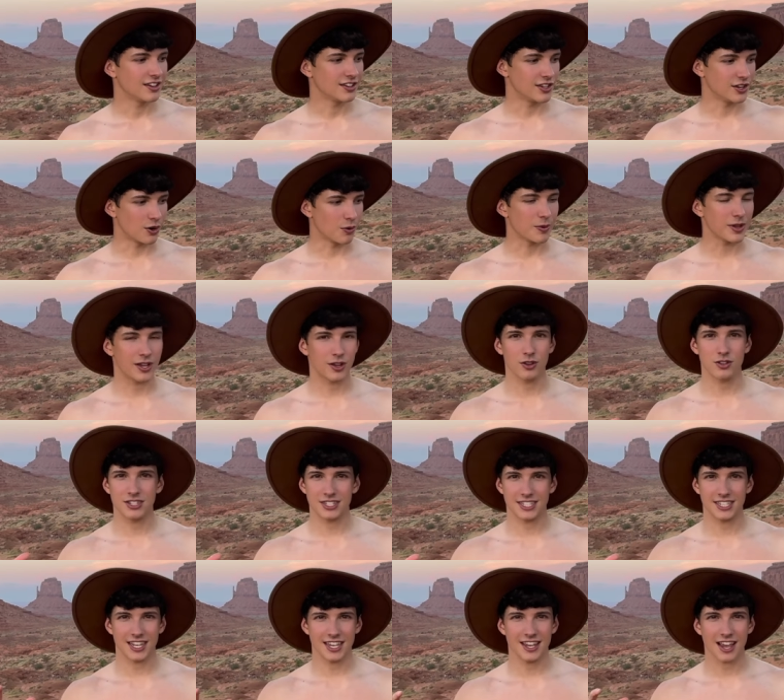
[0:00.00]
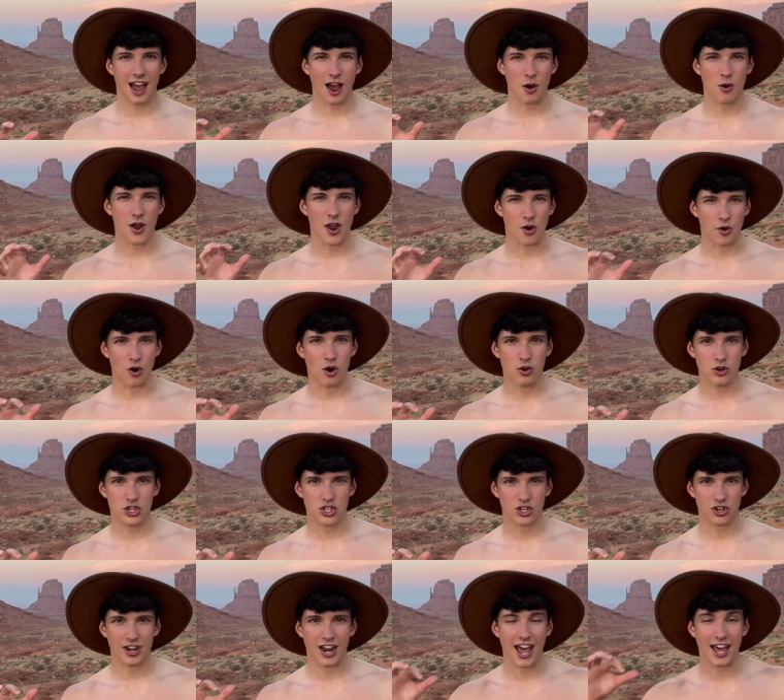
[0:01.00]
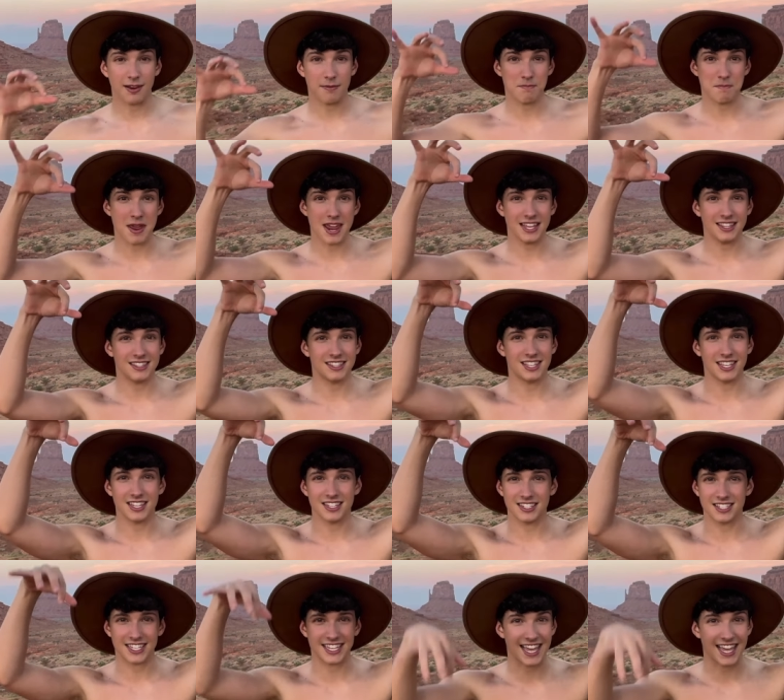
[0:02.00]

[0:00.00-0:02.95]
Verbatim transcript: you know we could see how erosion had made this